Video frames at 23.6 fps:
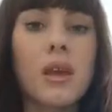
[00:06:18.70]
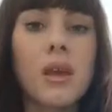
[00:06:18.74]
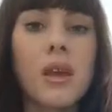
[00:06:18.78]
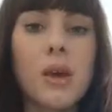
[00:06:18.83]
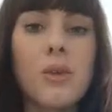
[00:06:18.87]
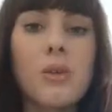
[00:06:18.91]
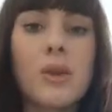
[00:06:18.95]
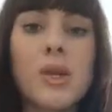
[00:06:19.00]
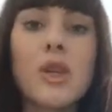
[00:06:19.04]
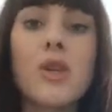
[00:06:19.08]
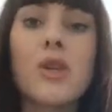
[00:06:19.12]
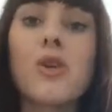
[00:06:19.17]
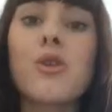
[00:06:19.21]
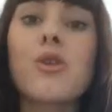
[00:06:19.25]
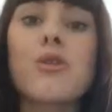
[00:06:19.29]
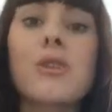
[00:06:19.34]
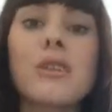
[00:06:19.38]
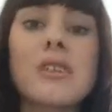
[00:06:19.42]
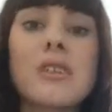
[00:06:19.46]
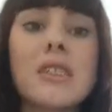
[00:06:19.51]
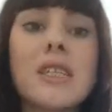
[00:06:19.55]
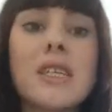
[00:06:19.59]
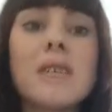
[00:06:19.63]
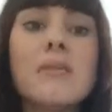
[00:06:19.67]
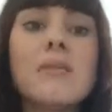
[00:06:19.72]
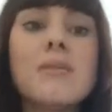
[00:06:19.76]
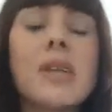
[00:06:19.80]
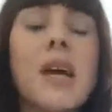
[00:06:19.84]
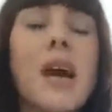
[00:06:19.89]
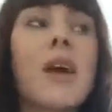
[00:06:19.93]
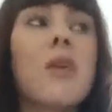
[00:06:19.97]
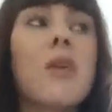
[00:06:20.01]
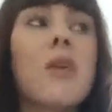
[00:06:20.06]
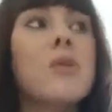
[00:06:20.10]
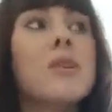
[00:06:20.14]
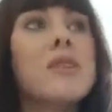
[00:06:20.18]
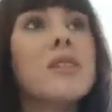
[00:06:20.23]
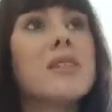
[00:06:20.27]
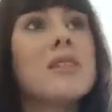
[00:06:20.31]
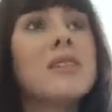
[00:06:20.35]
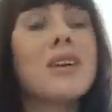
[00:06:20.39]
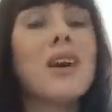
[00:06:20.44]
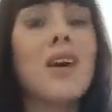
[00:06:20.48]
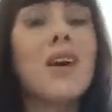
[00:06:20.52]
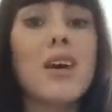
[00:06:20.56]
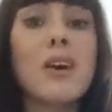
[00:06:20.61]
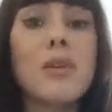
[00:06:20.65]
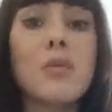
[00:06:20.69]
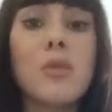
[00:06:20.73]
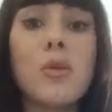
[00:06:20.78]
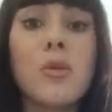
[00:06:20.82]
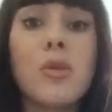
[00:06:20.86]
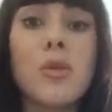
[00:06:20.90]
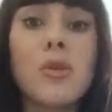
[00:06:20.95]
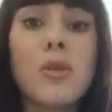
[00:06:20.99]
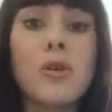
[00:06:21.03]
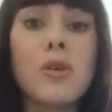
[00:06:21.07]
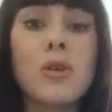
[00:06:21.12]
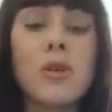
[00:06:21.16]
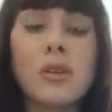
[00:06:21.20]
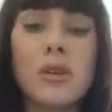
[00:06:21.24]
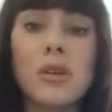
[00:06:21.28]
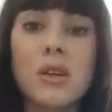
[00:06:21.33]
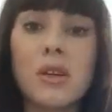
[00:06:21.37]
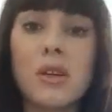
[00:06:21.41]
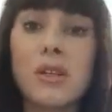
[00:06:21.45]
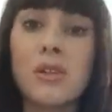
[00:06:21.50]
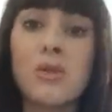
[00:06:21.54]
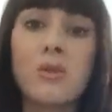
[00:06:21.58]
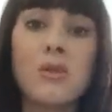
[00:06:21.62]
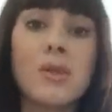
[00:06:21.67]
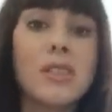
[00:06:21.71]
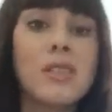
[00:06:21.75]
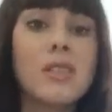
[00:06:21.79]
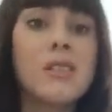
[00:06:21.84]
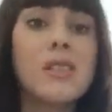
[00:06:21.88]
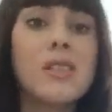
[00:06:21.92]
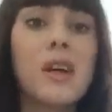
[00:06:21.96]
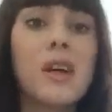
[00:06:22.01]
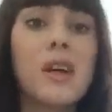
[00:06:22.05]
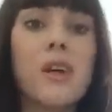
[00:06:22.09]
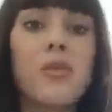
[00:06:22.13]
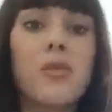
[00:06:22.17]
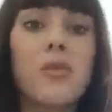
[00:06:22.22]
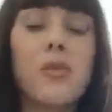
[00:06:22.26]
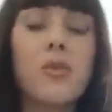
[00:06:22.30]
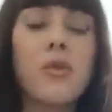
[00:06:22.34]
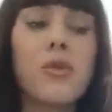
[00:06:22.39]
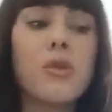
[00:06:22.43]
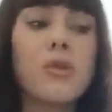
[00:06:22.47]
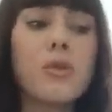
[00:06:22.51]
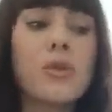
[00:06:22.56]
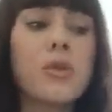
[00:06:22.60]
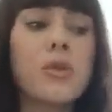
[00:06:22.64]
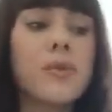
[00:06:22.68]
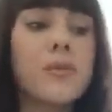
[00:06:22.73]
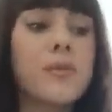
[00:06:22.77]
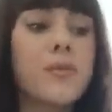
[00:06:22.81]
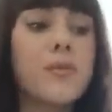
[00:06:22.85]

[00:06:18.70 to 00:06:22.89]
and we know that deep down we desire more and that we deserve more,